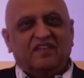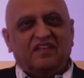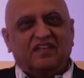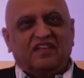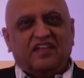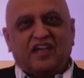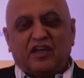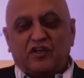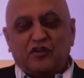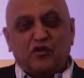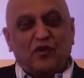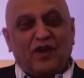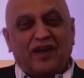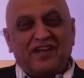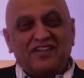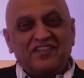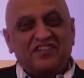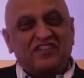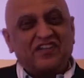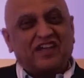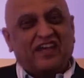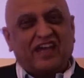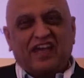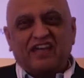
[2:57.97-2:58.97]
Can you
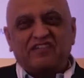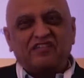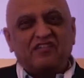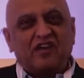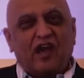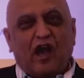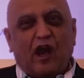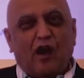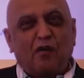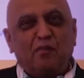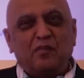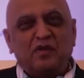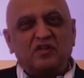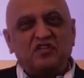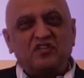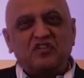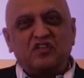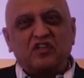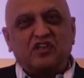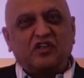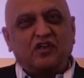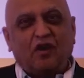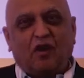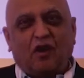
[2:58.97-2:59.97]
guys guess how much
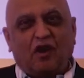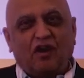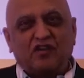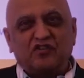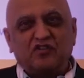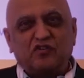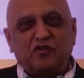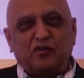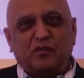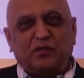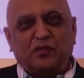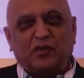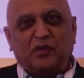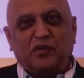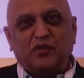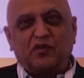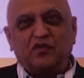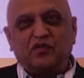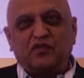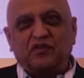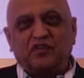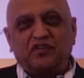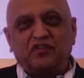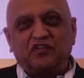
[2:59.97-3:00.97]
it cost to
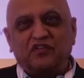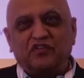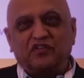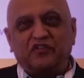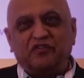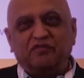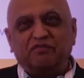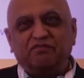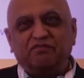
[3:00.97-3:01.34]
produce this?